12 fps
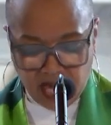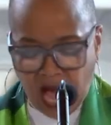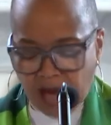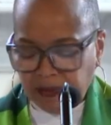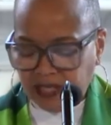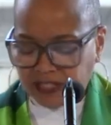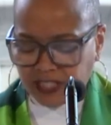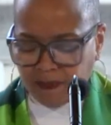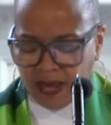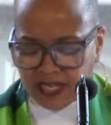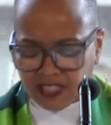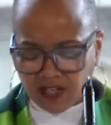I'm in a
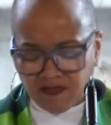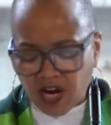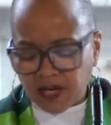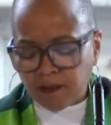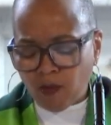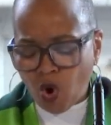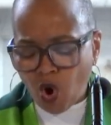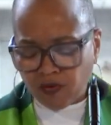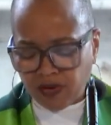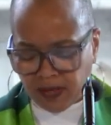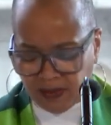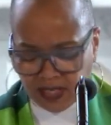space of
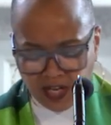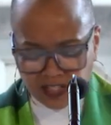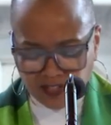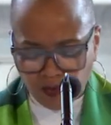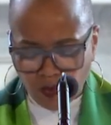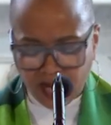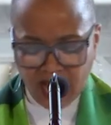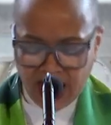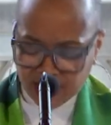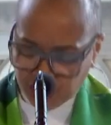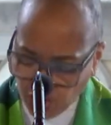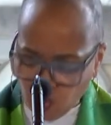unmooring because of what
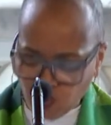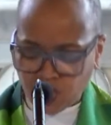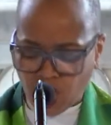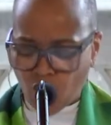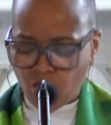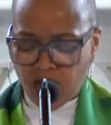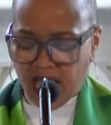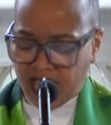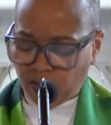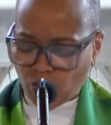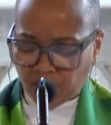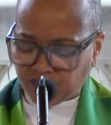I don't know
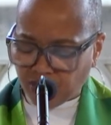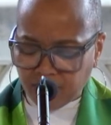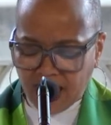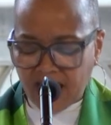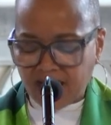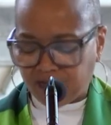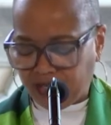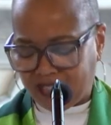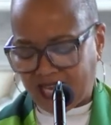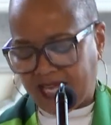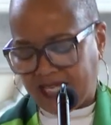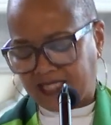and what from every
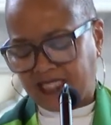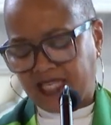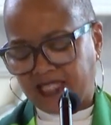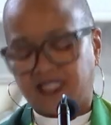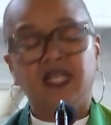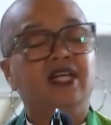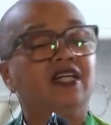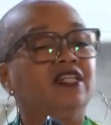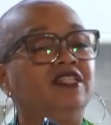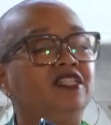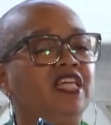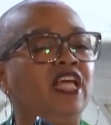day since
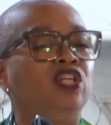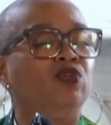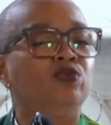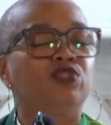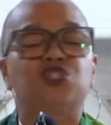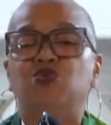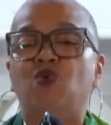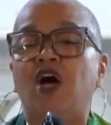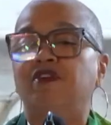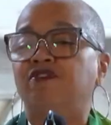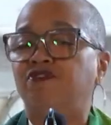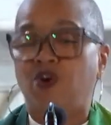continues to
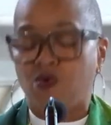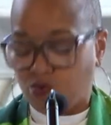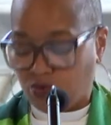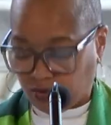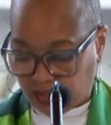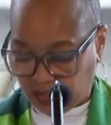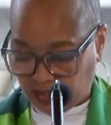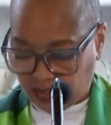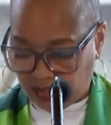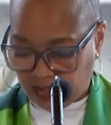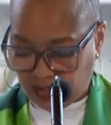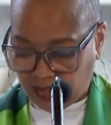unfold.
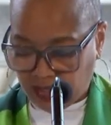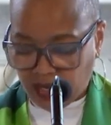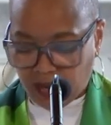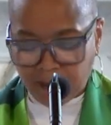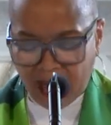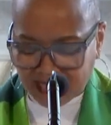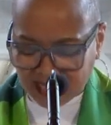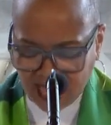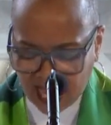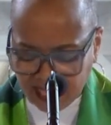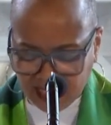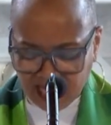My
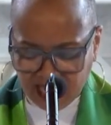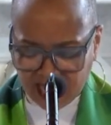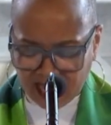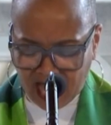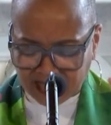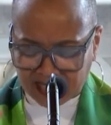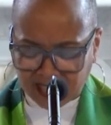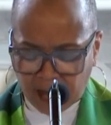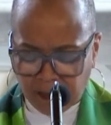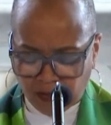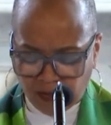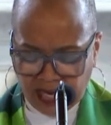psyche cannot
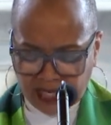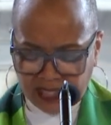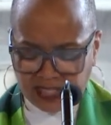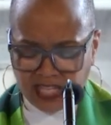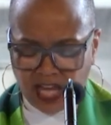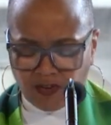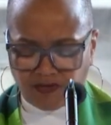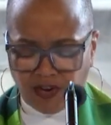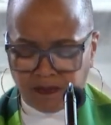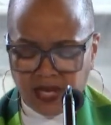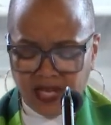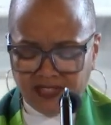separate itself
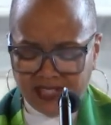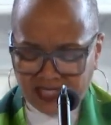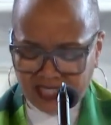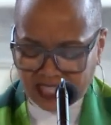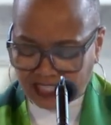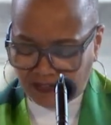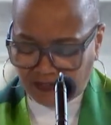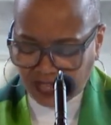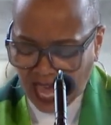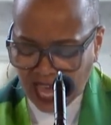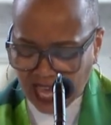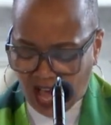from the sense of
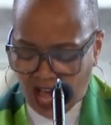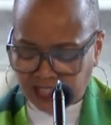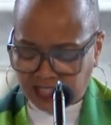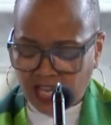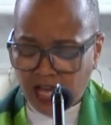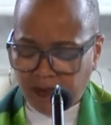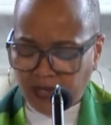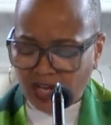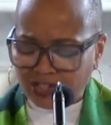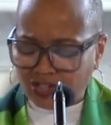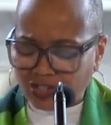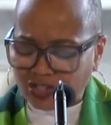chaos
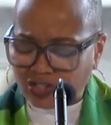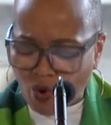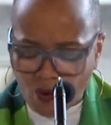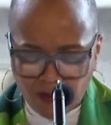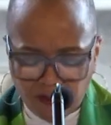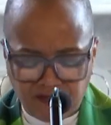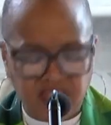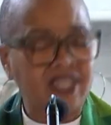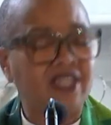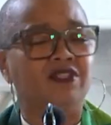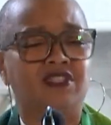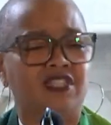because the soul
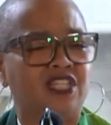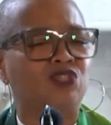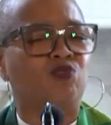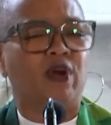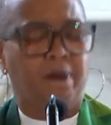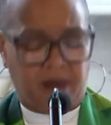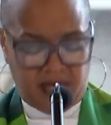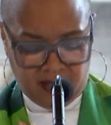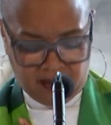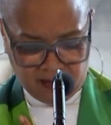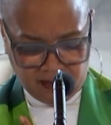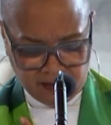feels this
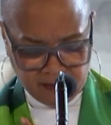ripping.